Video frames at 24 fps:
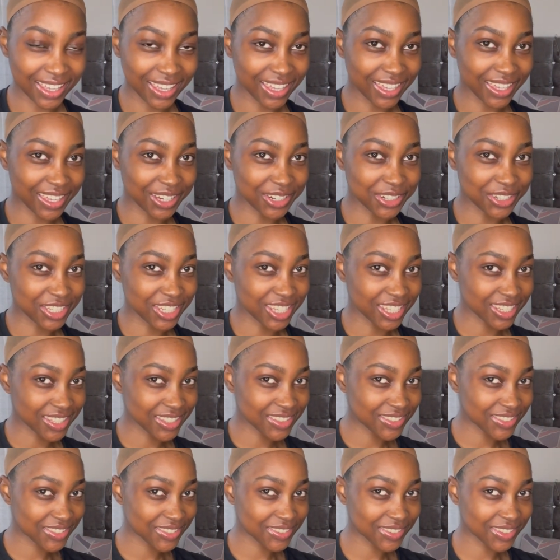Here she
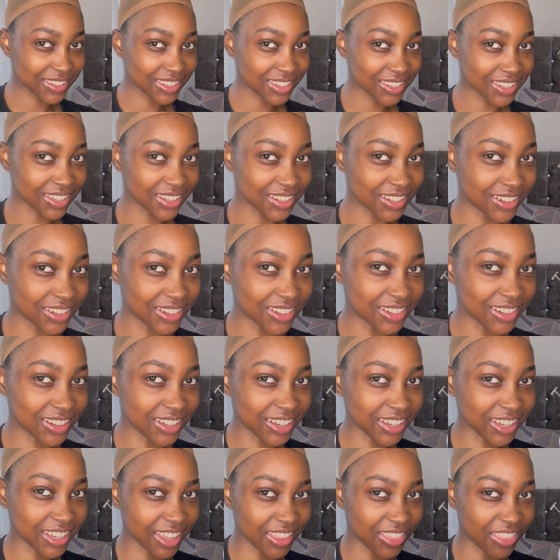is.
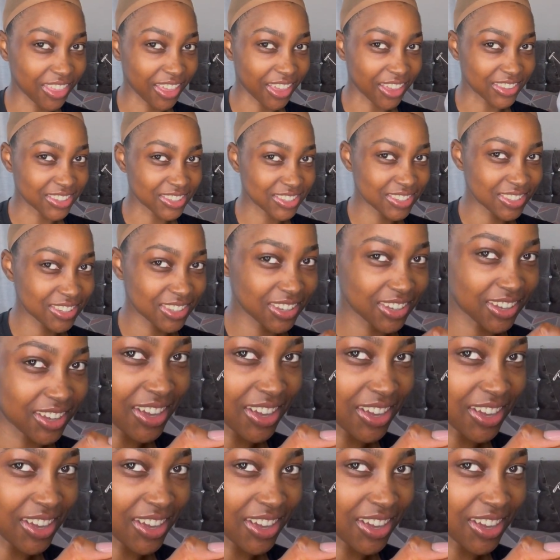Look at this,